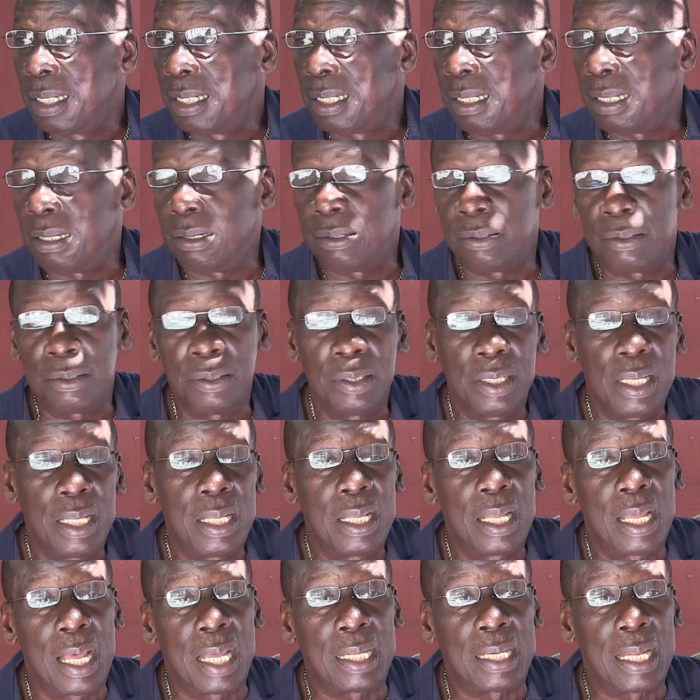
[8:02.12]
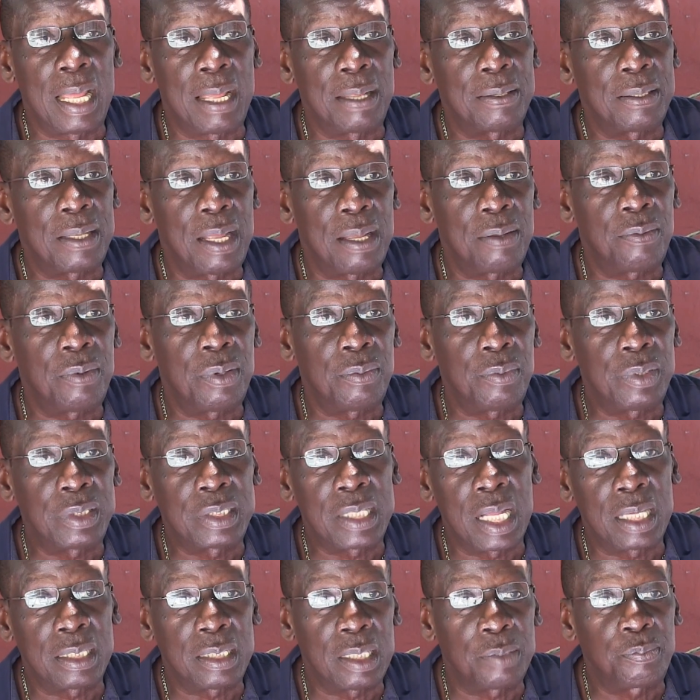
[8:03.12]
and we
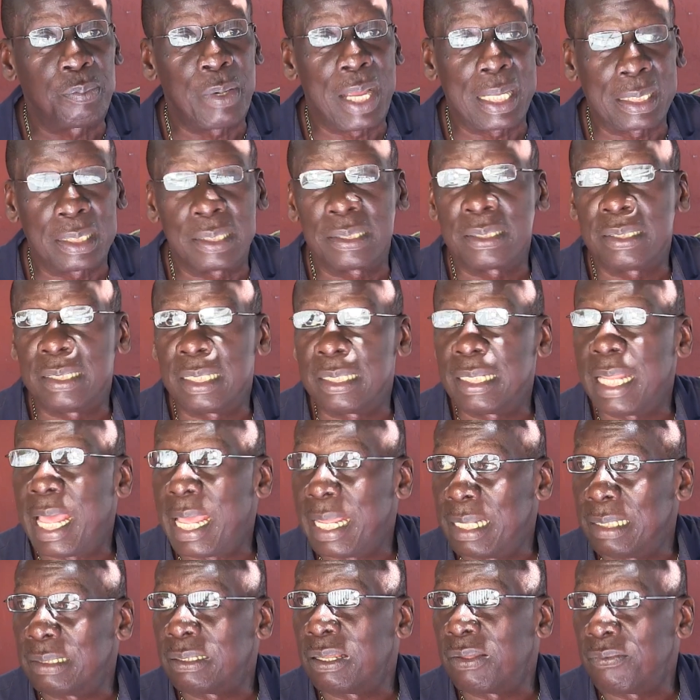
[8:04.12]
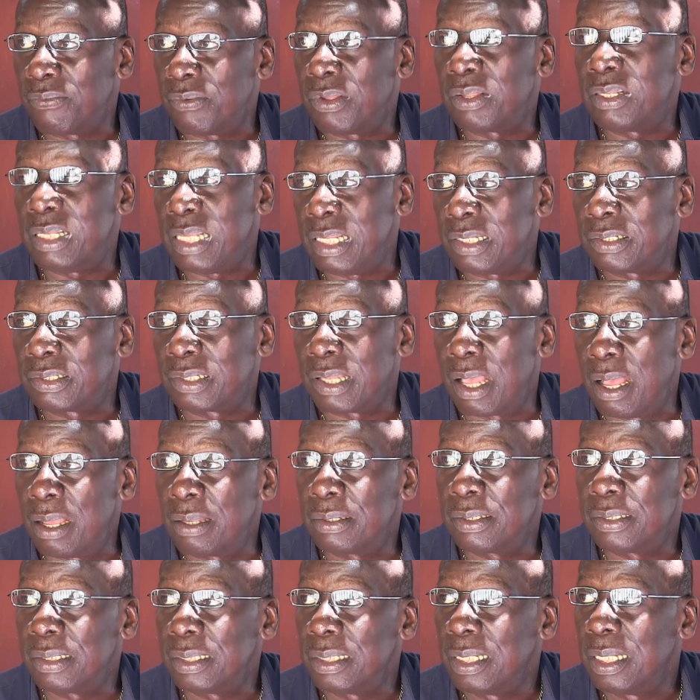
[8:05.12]
started practice the lines of each
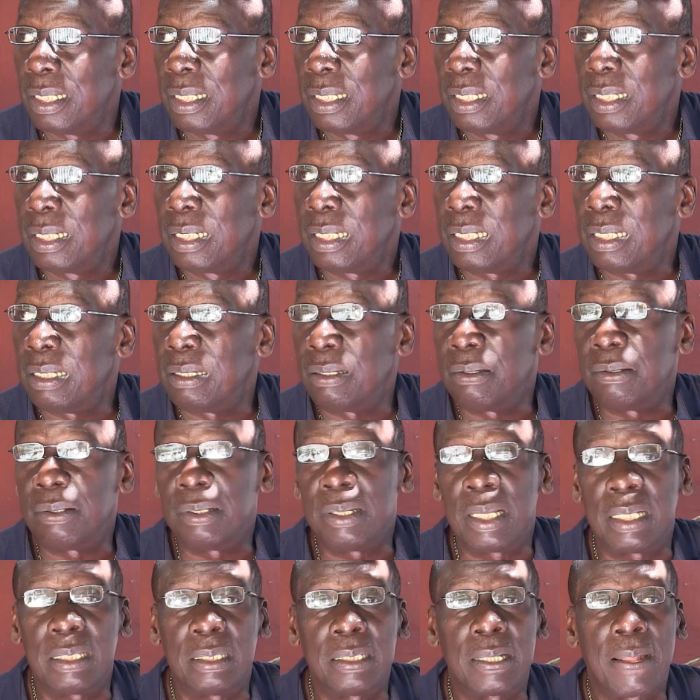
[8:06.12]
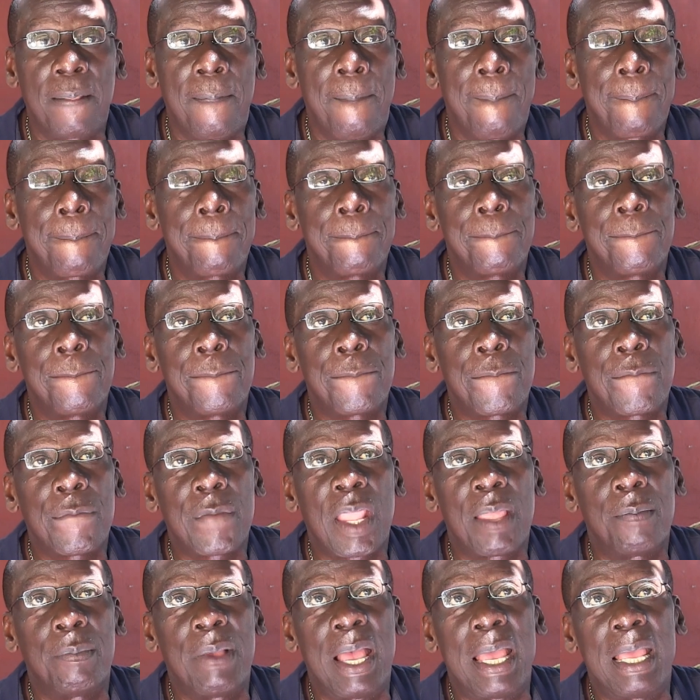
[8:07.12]
songs, and
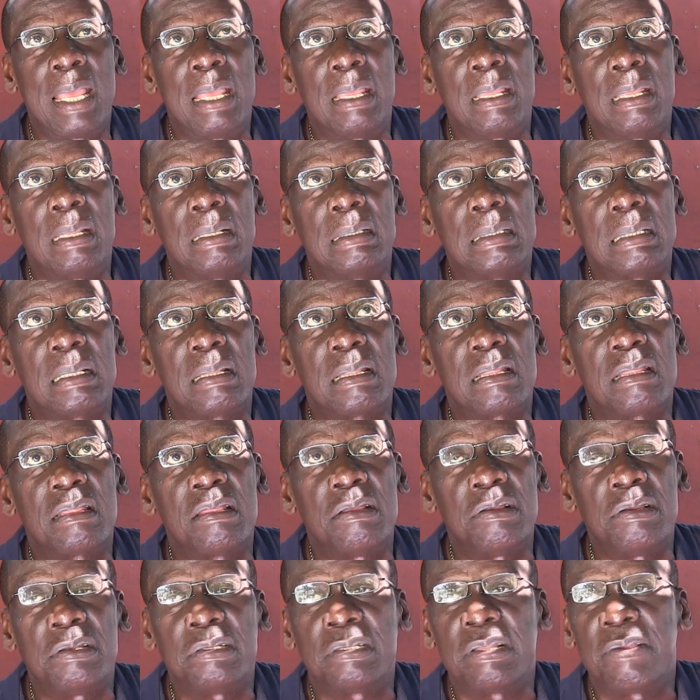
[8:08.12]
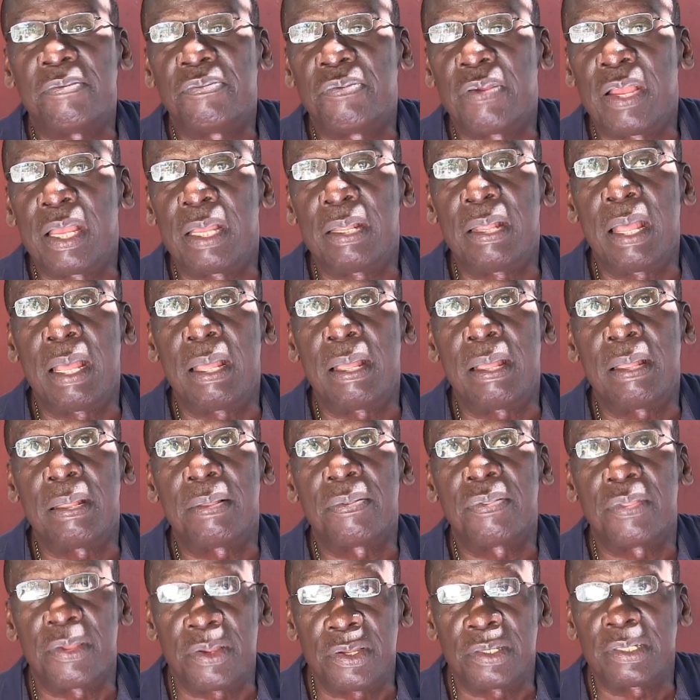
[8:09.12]
by Thursday,
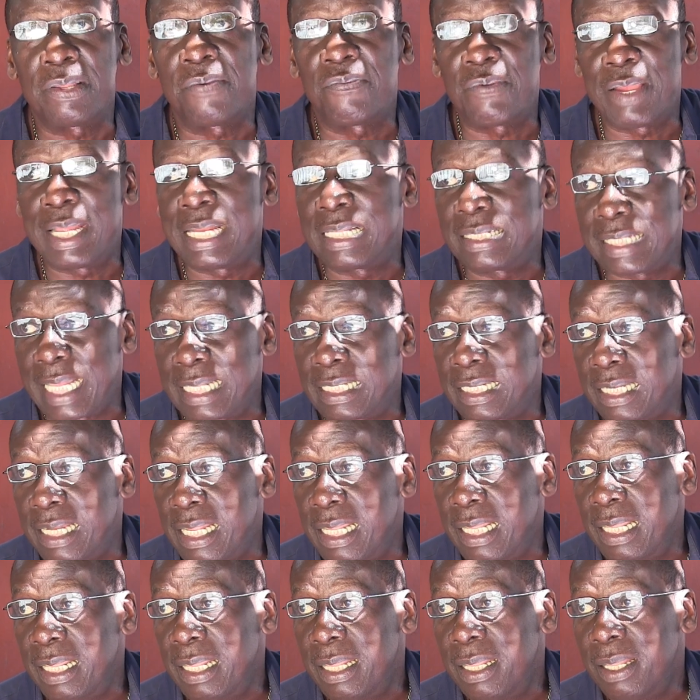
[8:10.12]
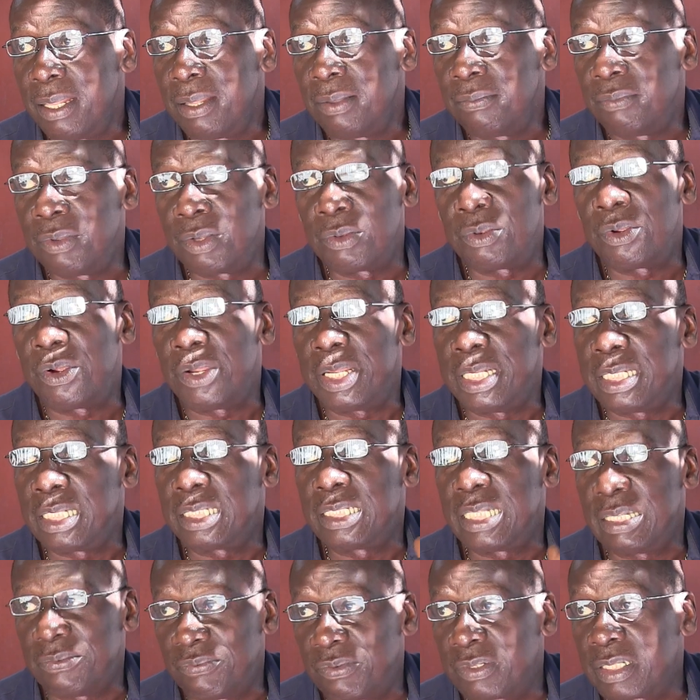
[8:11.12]
Friday, Saturday, we were in the
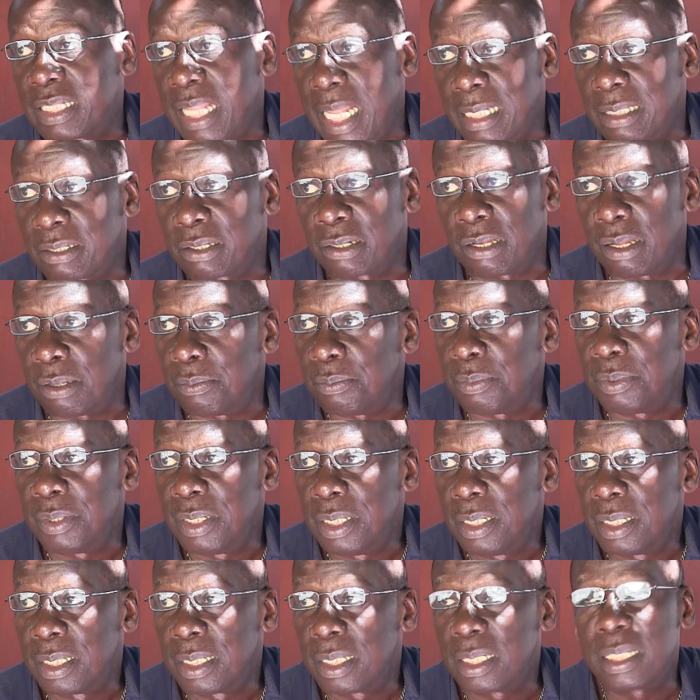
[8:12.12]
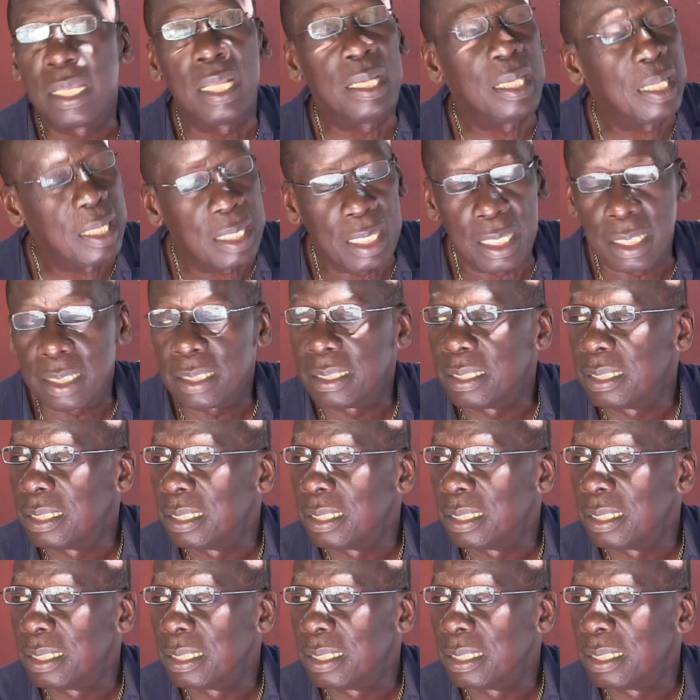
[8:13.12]
Tit for Tat Club, killing it.